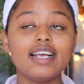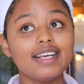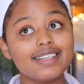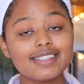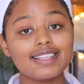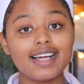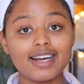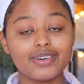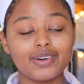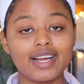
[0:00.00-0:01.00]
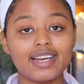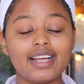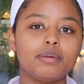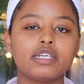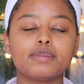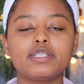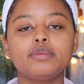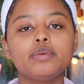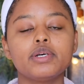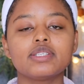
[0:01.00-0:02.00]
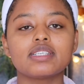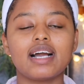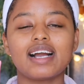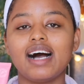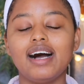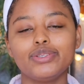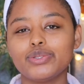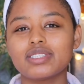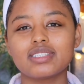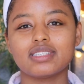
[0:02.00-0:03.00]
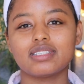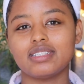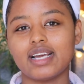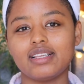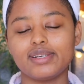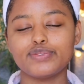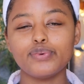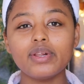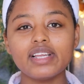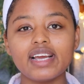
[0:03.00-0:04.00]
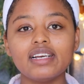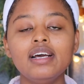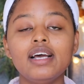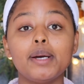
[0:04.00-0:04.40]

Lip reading: isn't that great, especially because I can't use this as a daily exfoliant,